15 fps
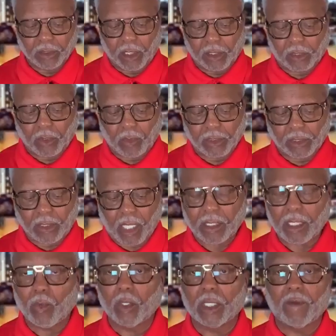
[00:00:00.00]
See, so it's not
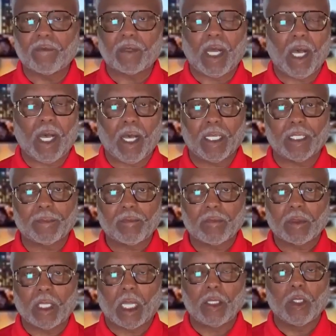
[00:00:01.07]
the will of God
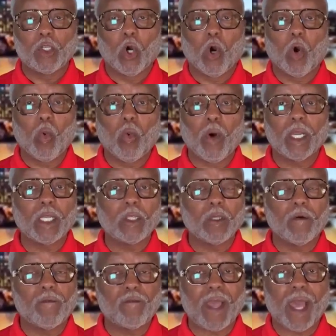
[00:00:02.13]
that no one in
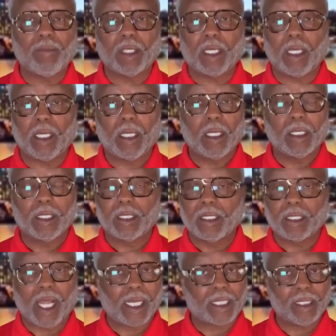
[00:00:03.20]
your family
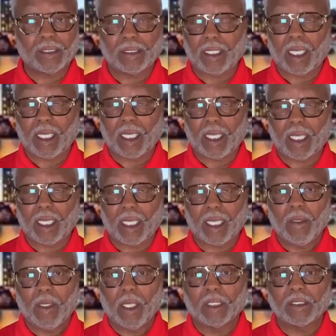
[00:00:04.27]
not get saved.
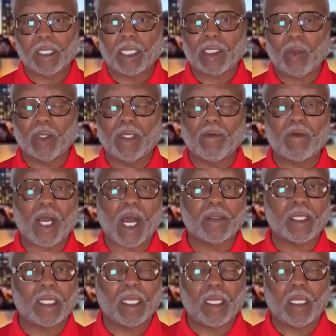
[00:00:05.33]
It's not the will of God
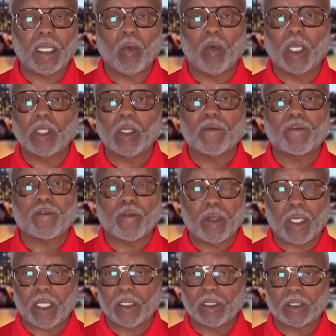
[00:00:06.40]
that any one of your
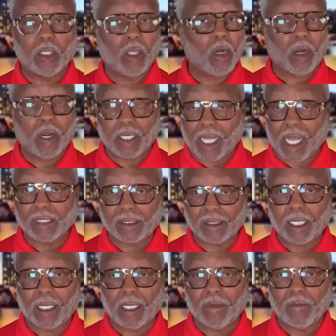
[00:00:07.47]
friends are not
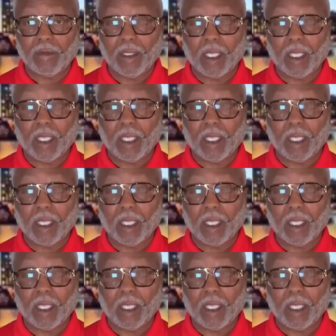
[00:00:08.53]
saved.